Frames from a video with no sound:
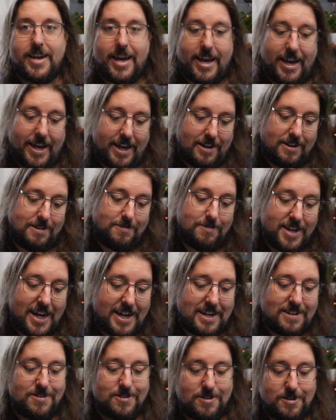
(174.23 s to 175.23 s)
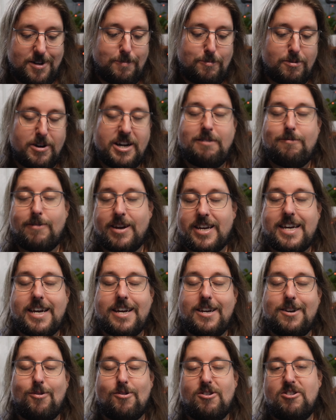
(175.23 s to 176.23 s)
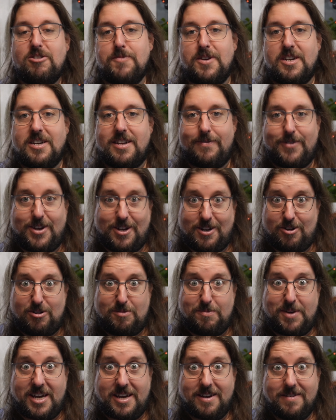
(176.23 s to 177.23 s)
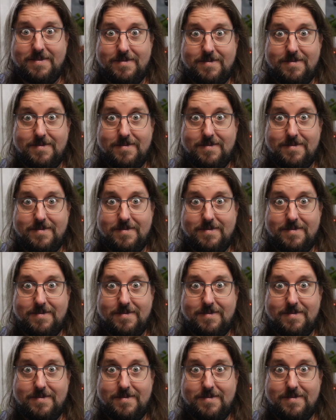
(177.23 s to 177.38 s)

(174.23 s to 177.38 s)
and that's a pretty ringing endorsement if you know me.